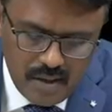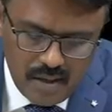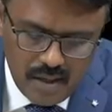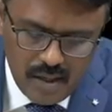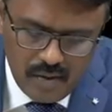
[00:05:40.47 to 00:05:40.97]

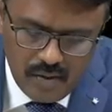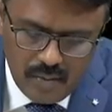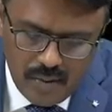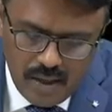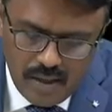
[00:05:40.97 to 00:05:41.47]

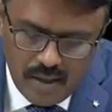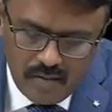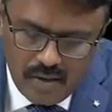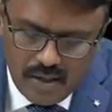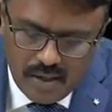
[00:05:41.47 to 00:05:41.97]
Levodopa entering
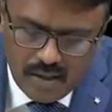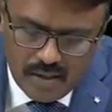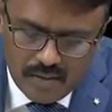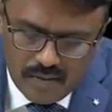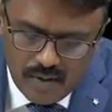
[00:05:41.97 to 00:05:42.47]
will
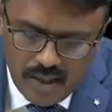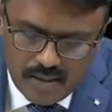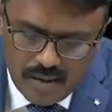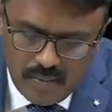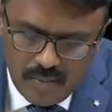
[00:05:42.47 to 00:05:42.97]
increase. For
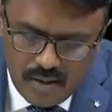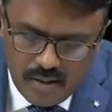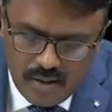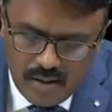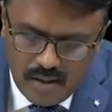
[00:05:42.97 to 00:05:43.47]

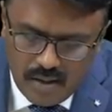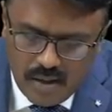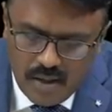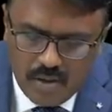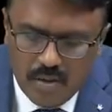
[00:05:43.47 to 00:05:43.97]
example,
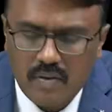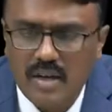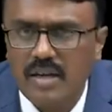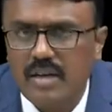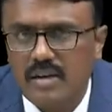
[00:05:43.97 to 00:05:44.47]
10 to 12
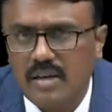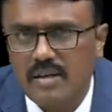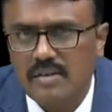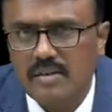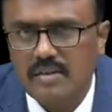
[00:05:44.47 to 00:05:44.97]
will
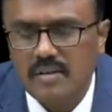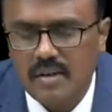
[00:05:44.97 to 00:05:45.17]
increase.